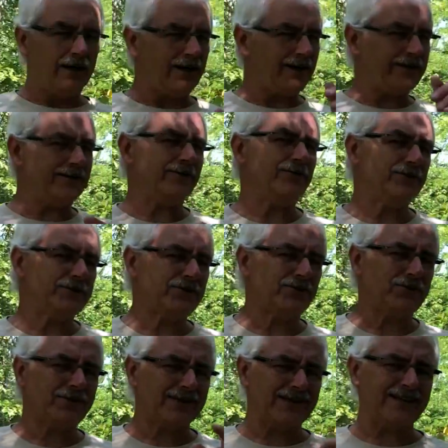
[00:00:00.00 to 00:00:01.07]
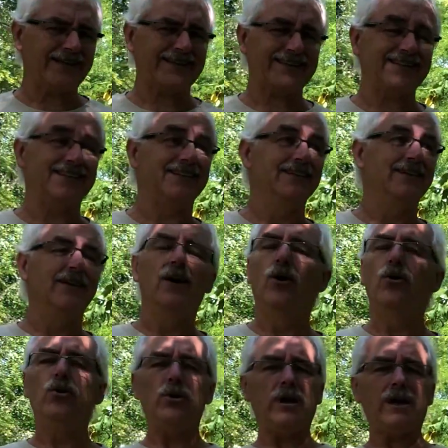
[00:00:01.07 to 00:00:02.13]
I know what you're thinking.
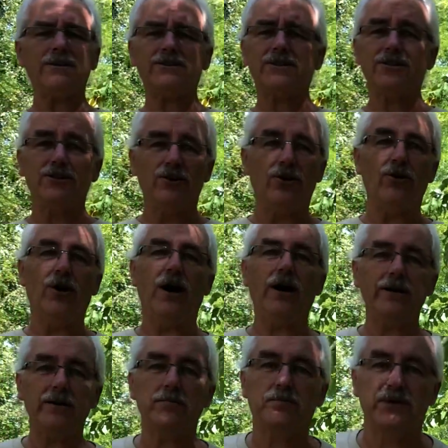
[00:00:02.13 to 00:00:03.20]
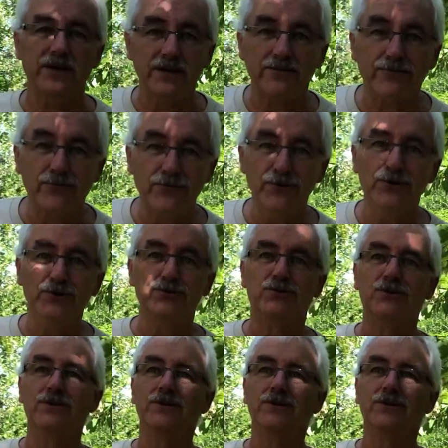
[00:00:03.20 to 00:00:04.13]
Who doesn't know how to pick fruit?